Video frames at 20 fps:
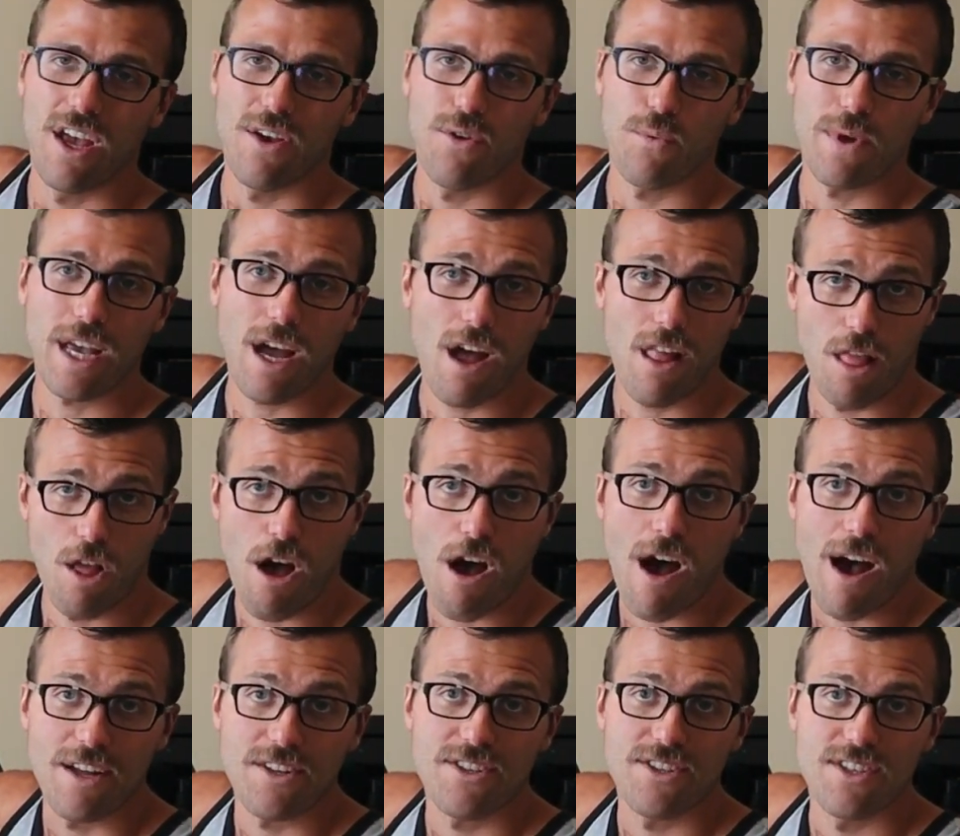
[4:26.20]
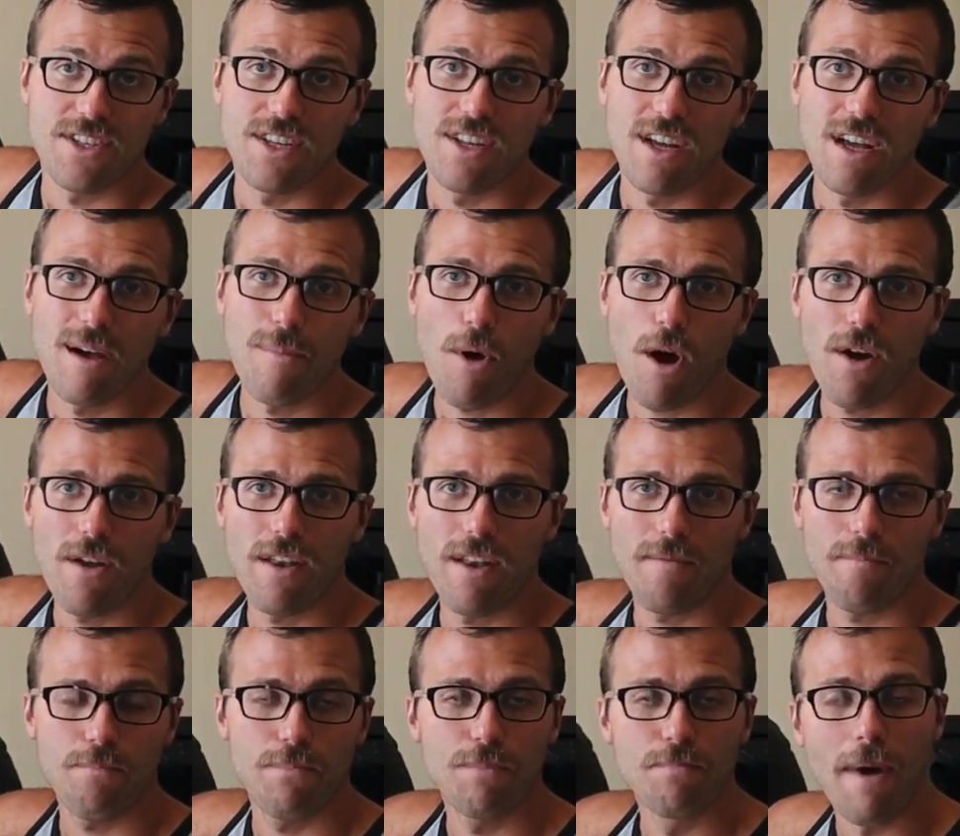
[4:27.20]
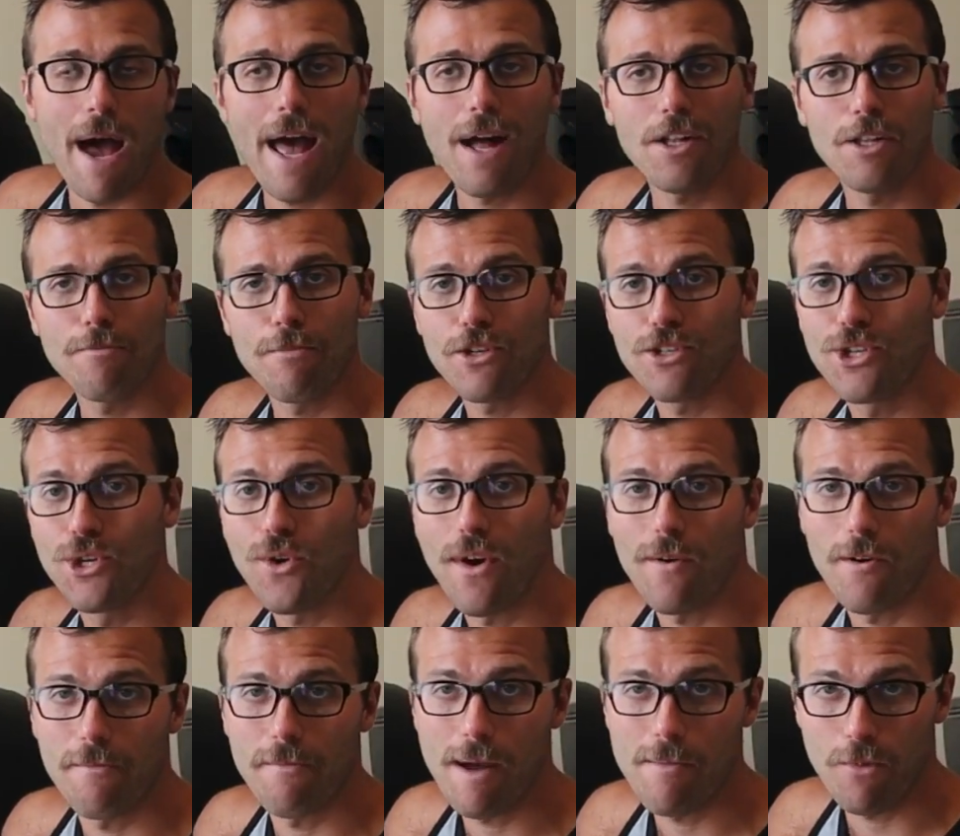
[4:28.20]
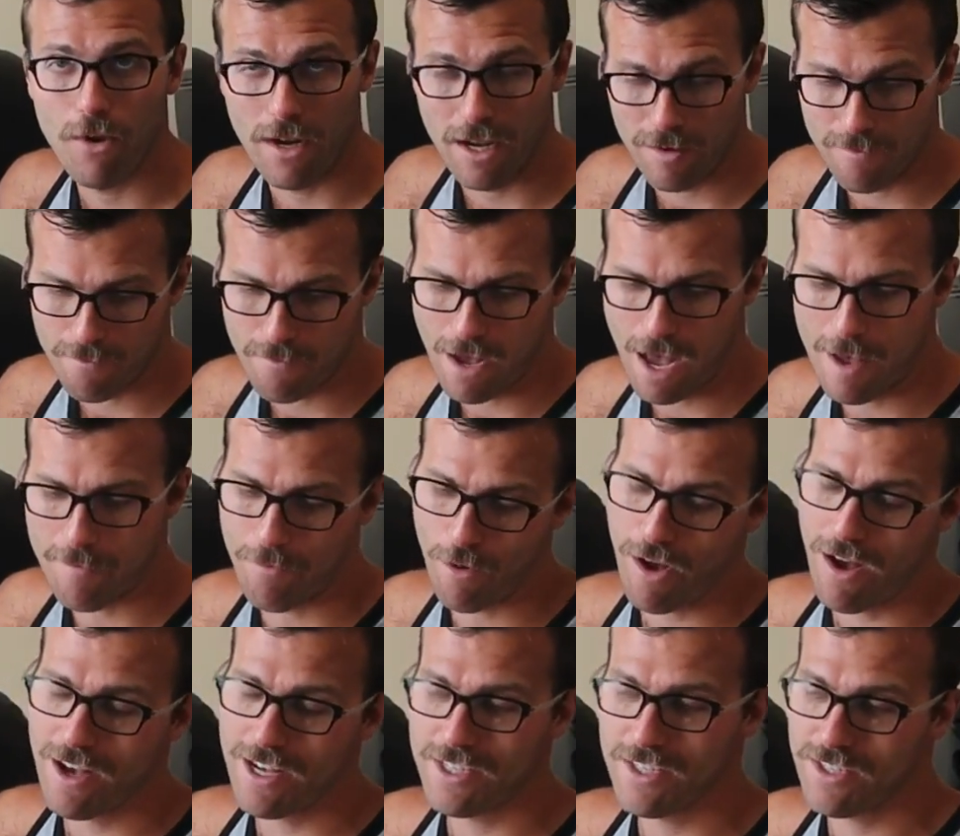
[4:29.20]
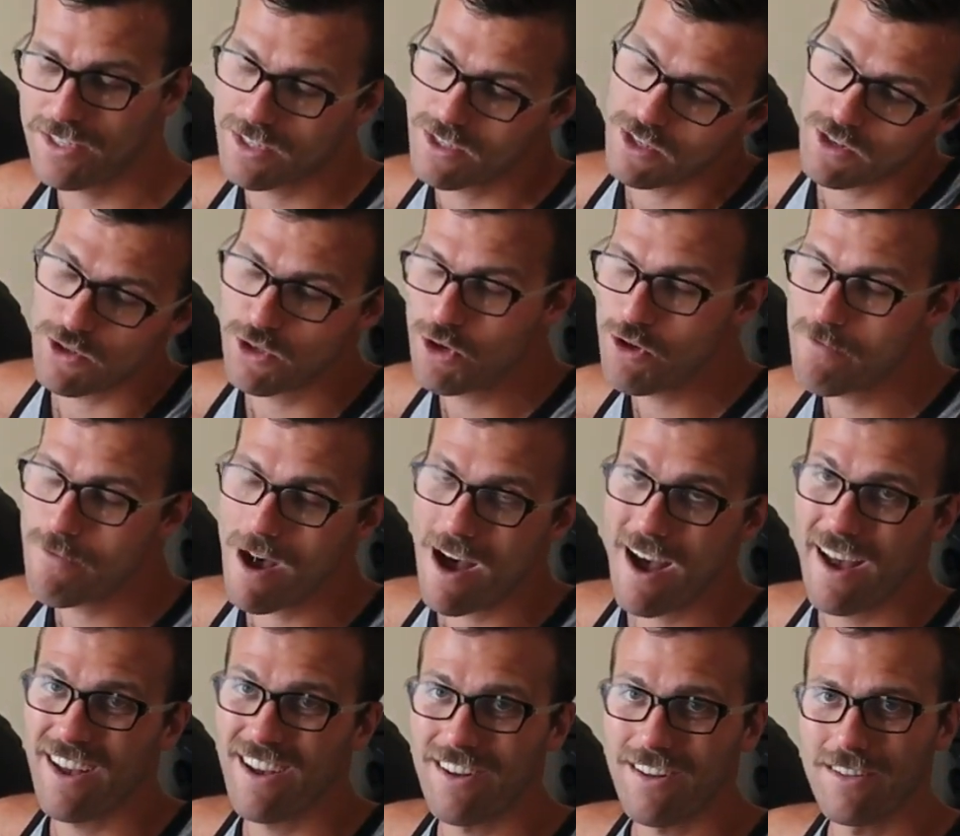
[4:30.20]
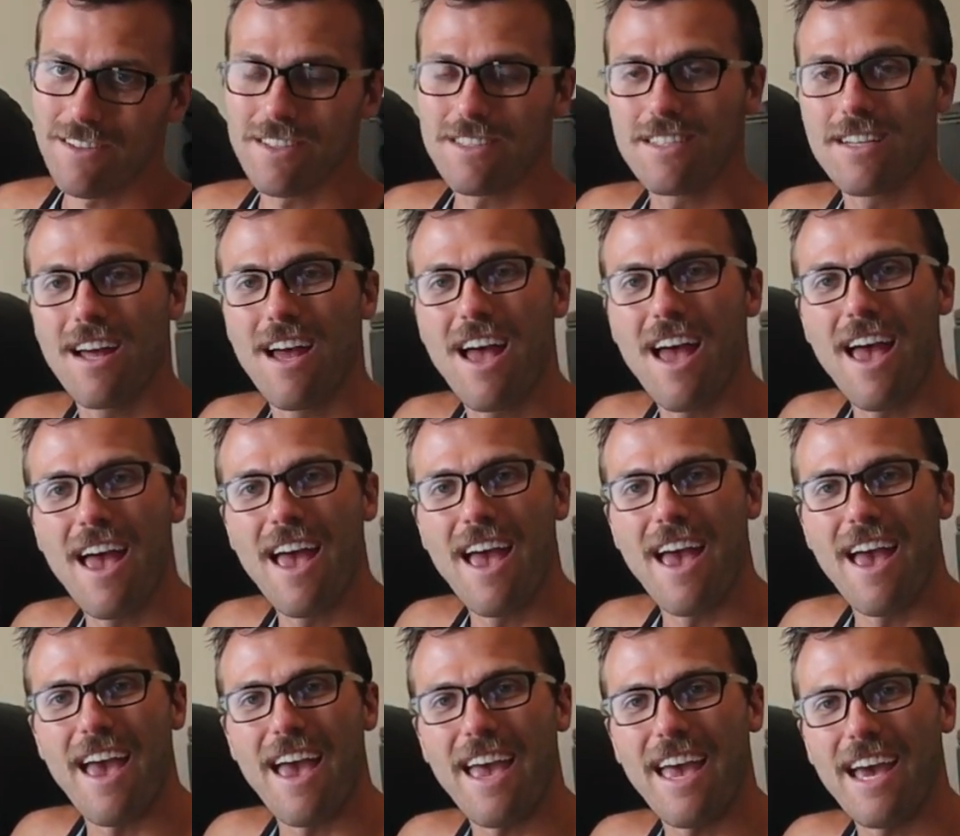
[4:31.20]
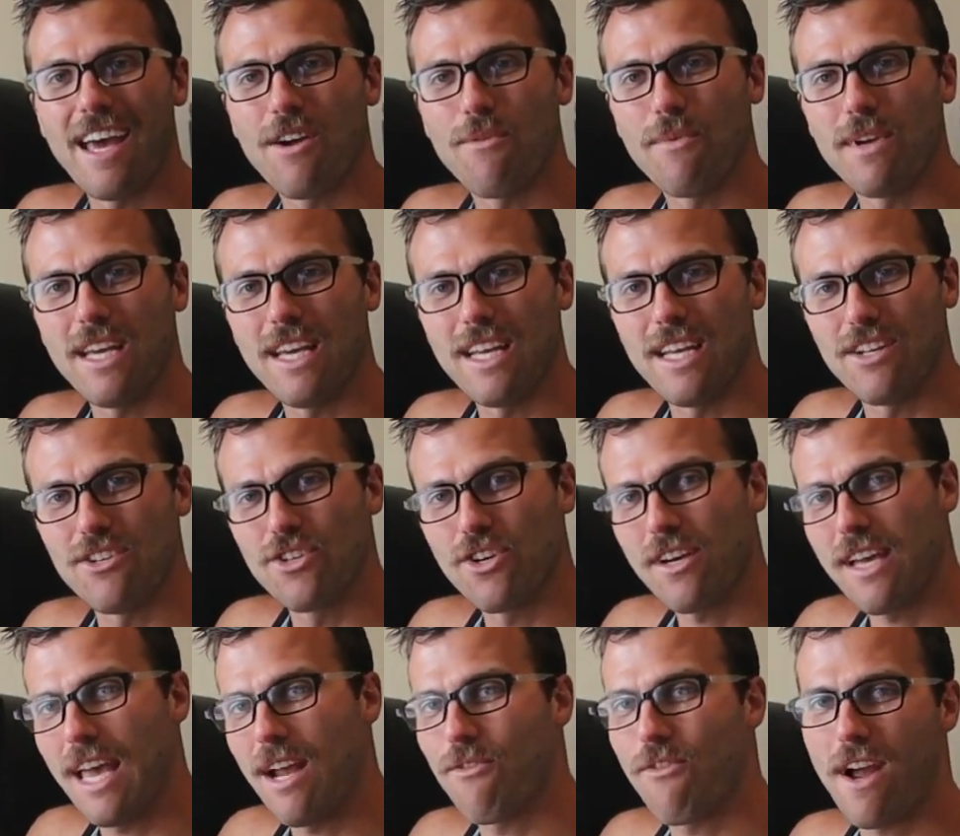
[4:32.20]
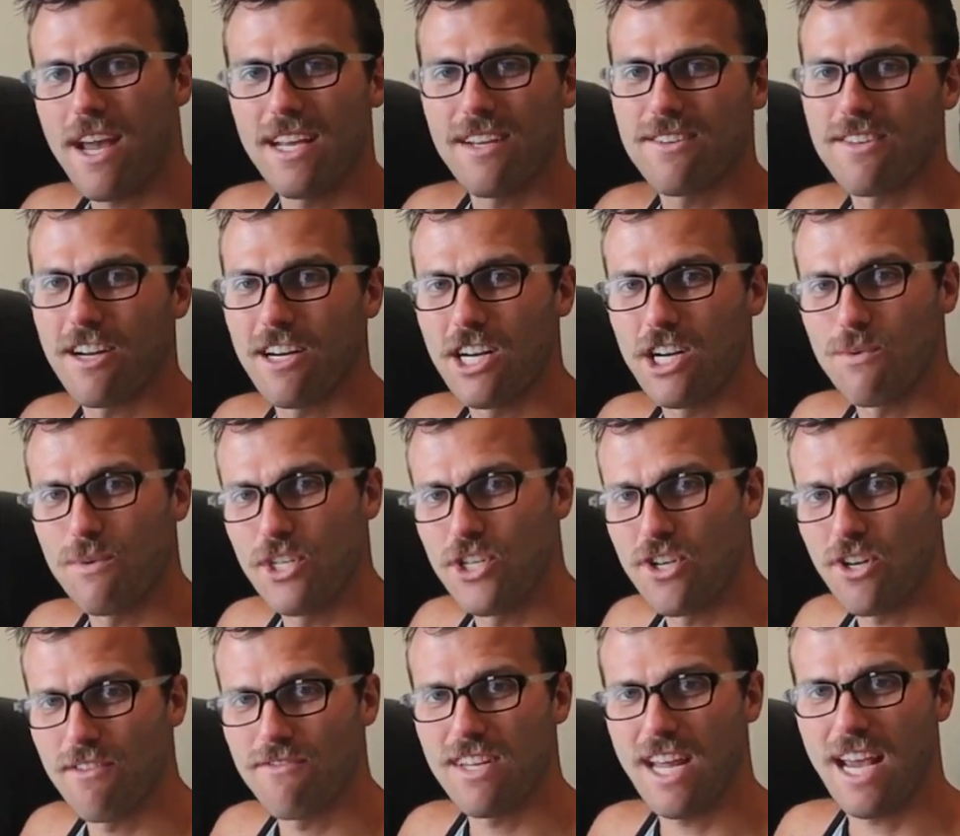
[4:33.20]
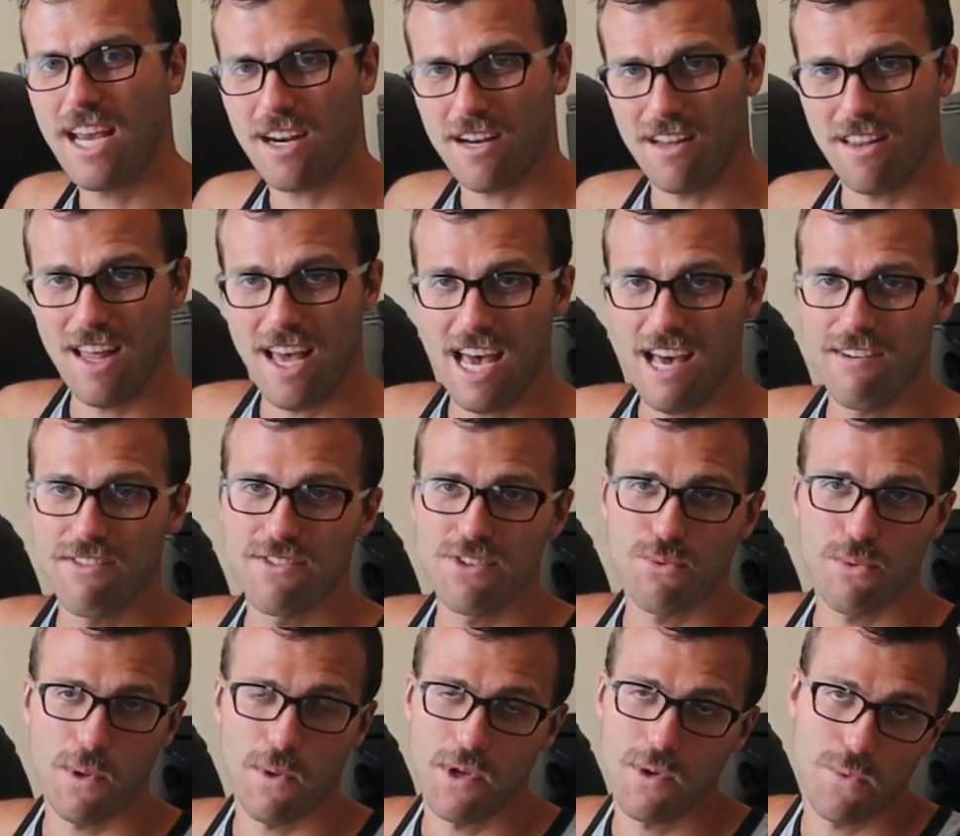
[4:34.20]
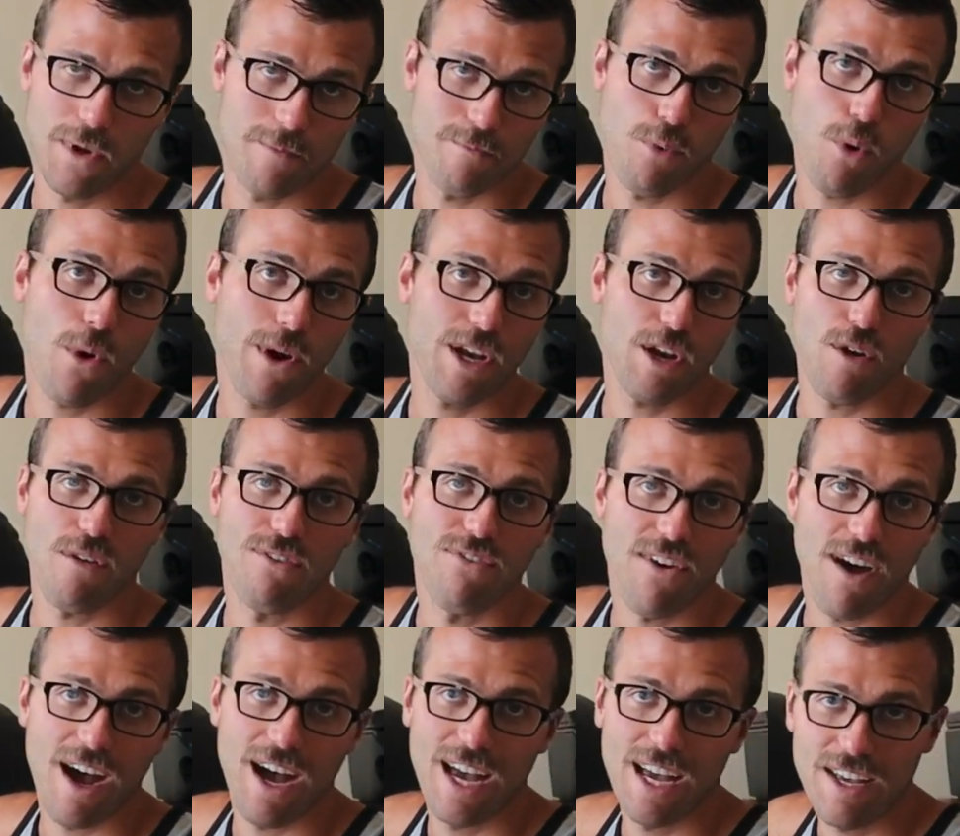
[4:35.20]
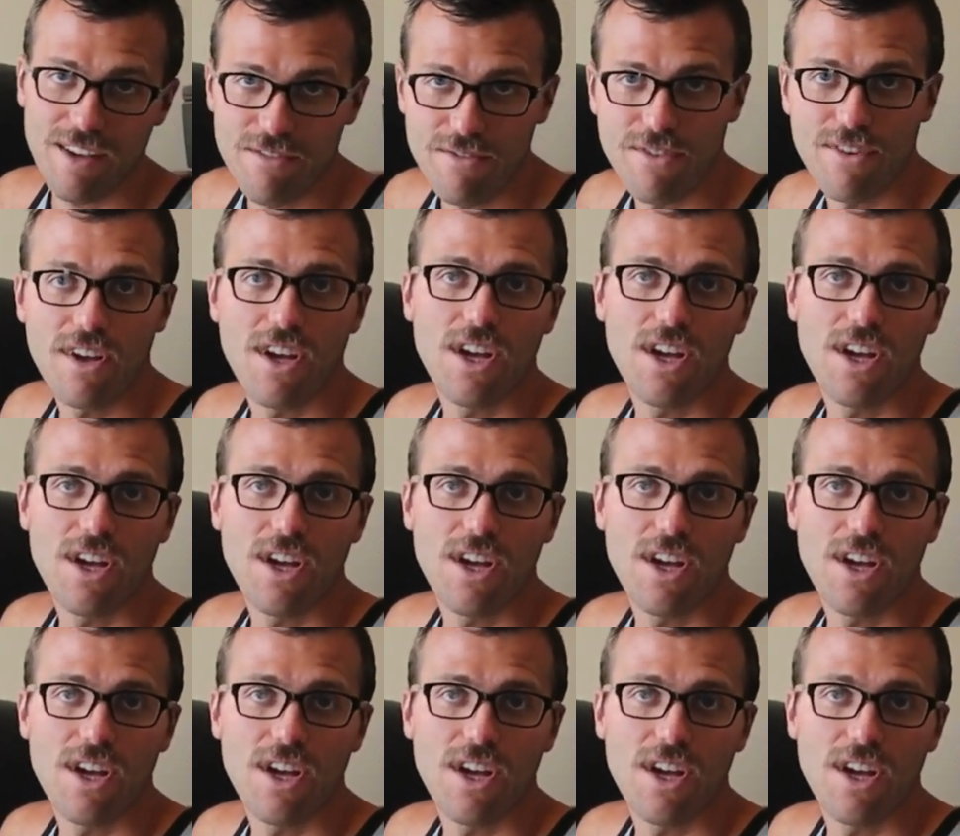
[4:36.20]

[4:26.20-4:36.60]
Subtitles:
We got lost. About mile number 2, I remember it. I buzzed 2 miles and we took a right turn. We should have taken a left. We only went 0.05.